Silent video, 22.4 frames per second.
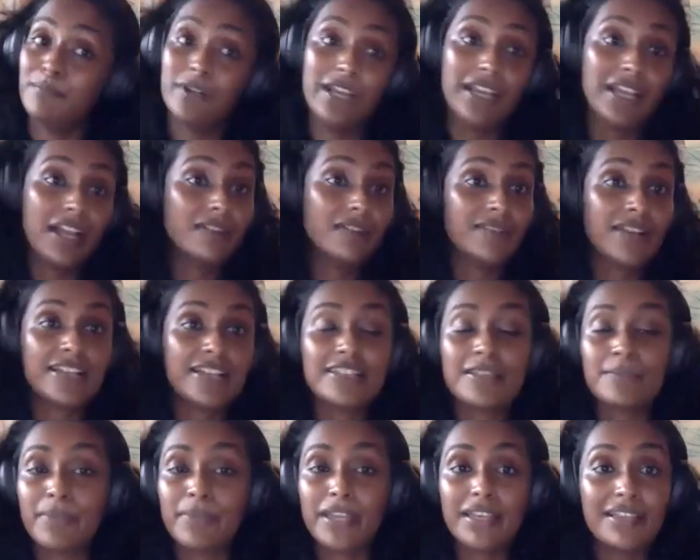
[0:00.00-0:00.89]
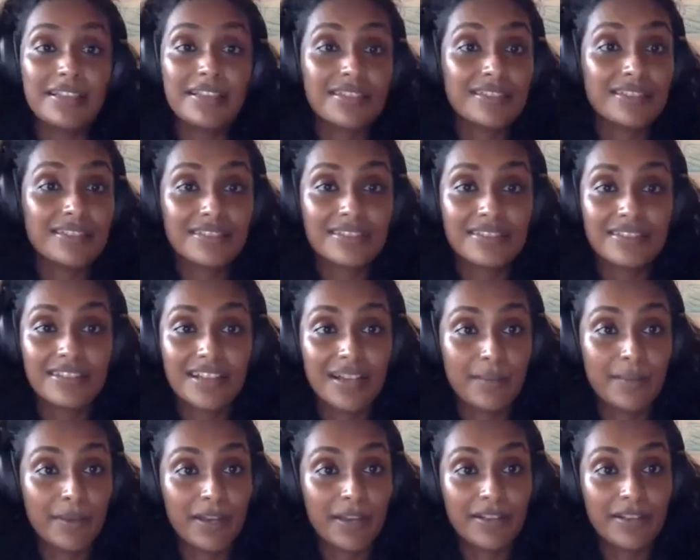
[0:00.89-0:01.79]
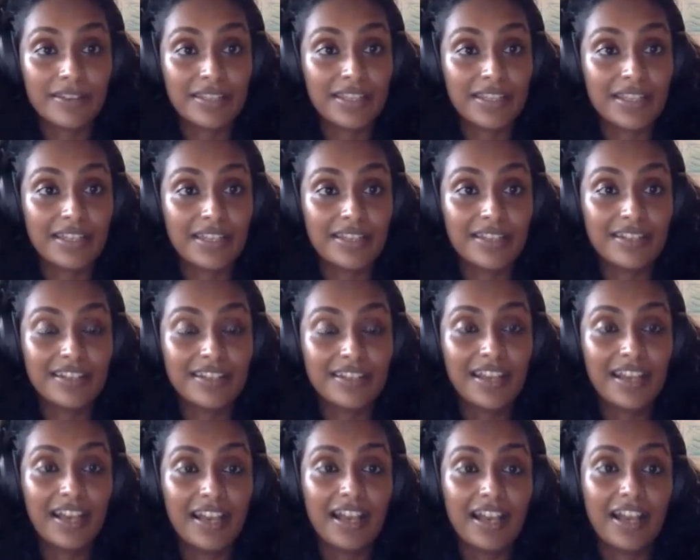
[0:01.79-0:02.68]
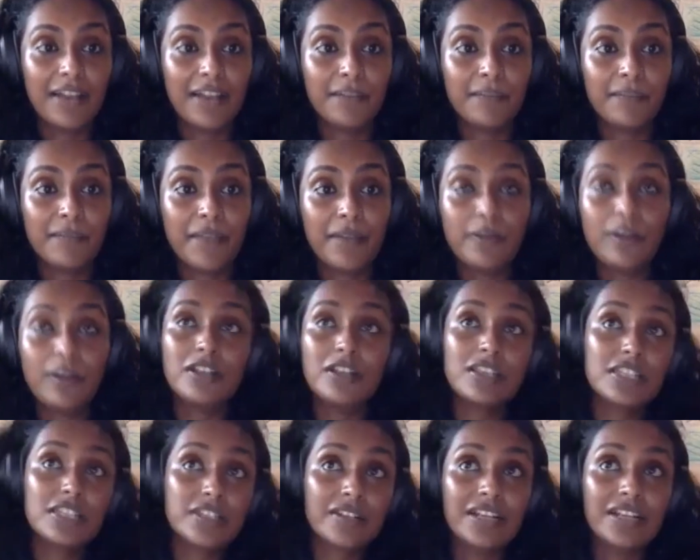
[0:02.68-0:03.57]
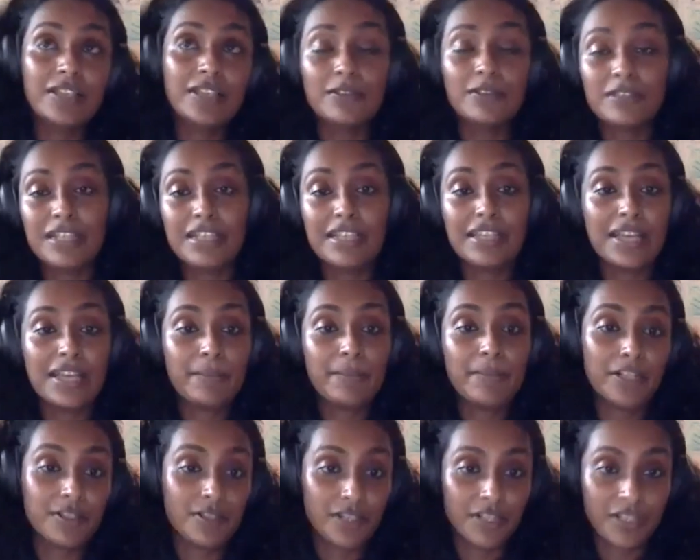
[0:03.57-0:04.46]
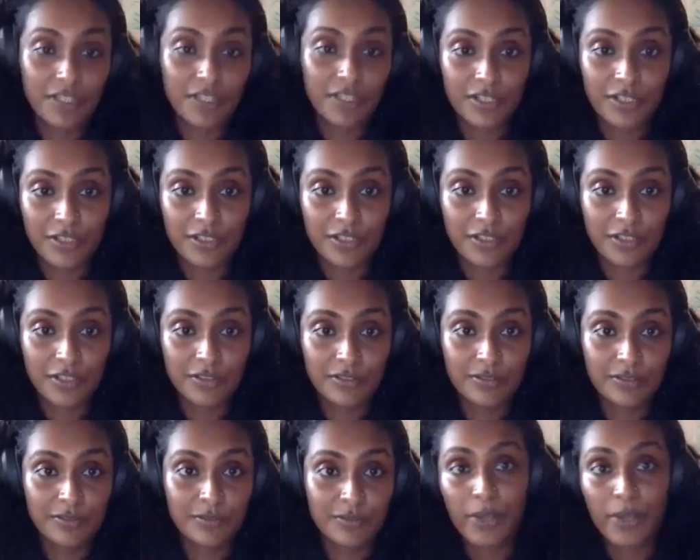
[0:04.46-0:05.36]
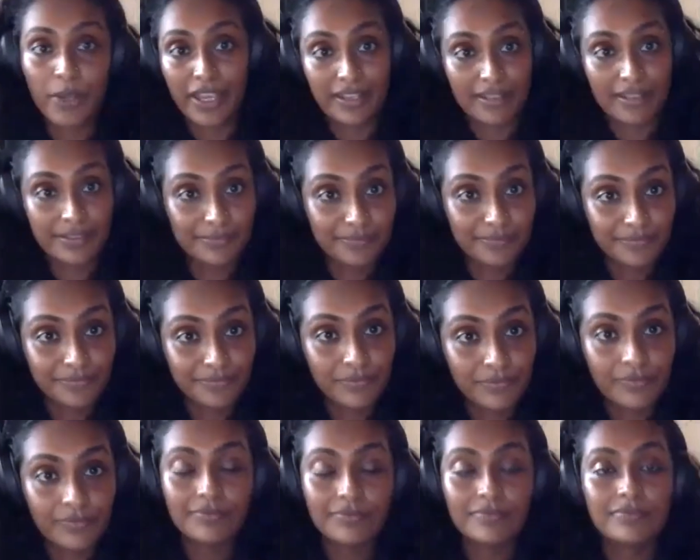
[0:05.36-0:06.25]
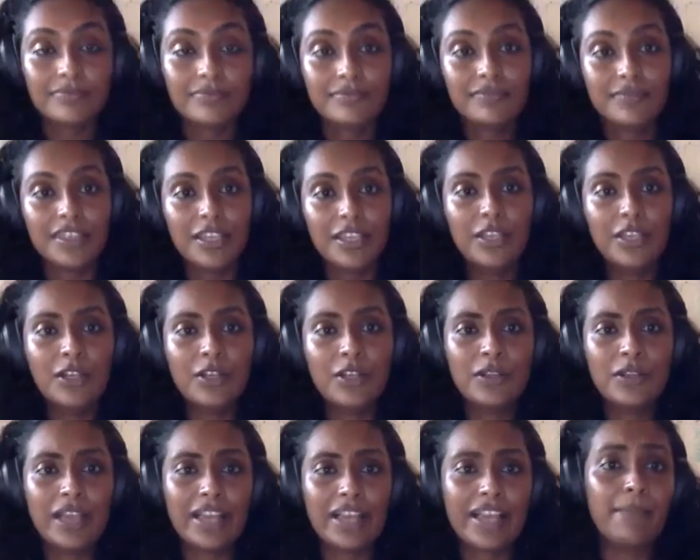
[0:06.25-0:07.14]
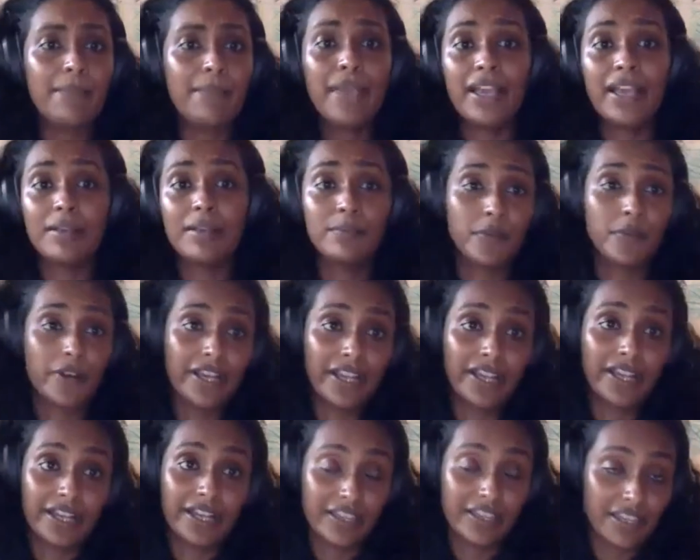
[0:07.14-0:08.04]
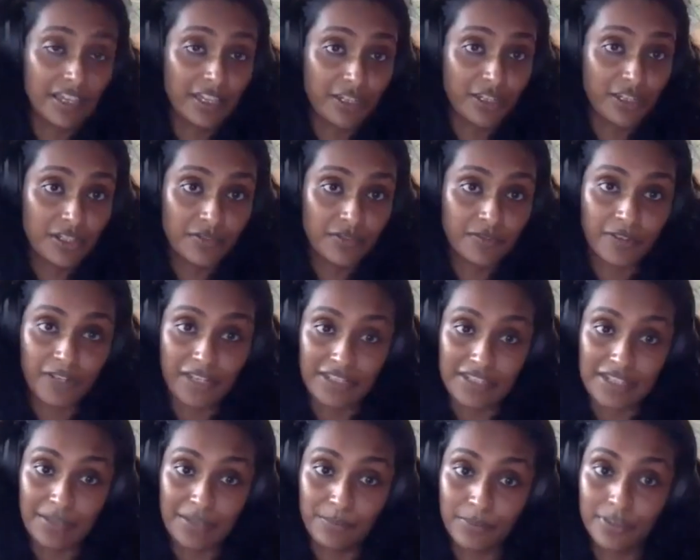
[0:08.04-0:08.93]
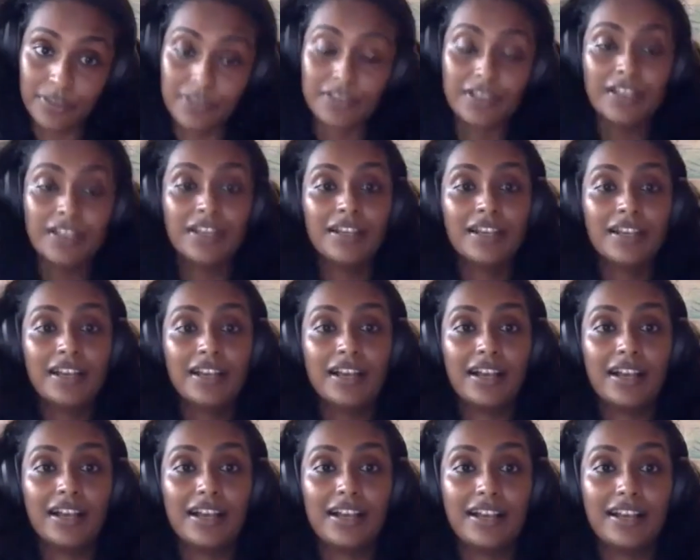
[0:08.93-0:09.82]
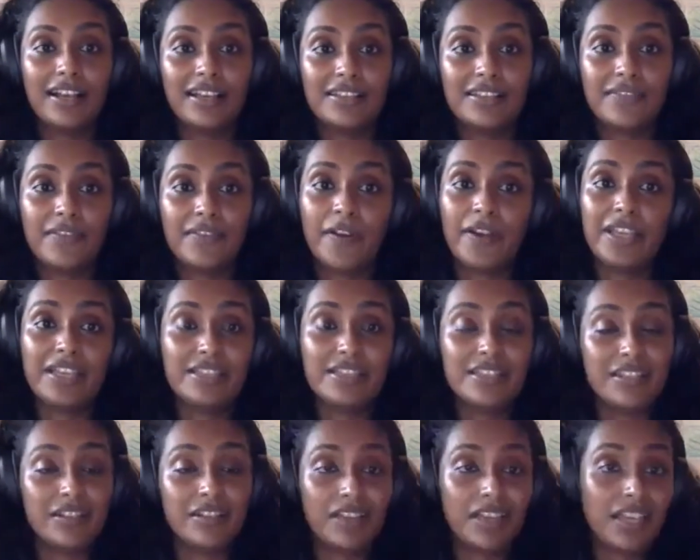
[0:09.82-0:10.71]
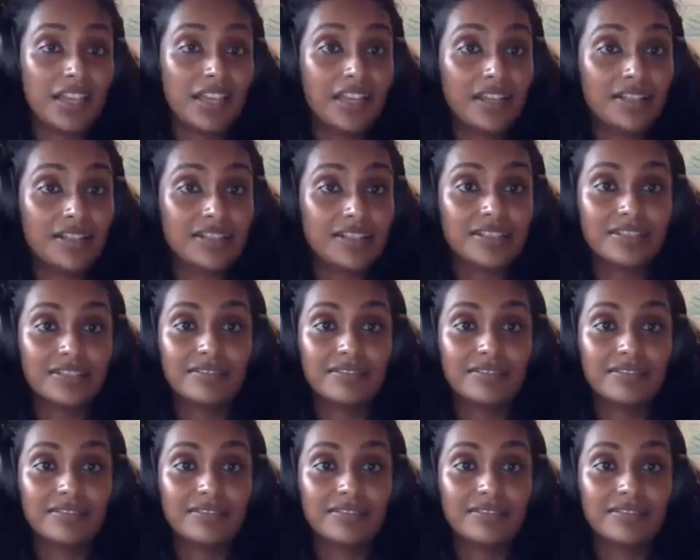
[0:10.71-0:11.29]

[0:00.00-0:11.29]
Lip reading: Putting out recipes about it, and not necessarily using them in a traditional way. You know, like I make a moringa quiche, for example. It's very easy to eat.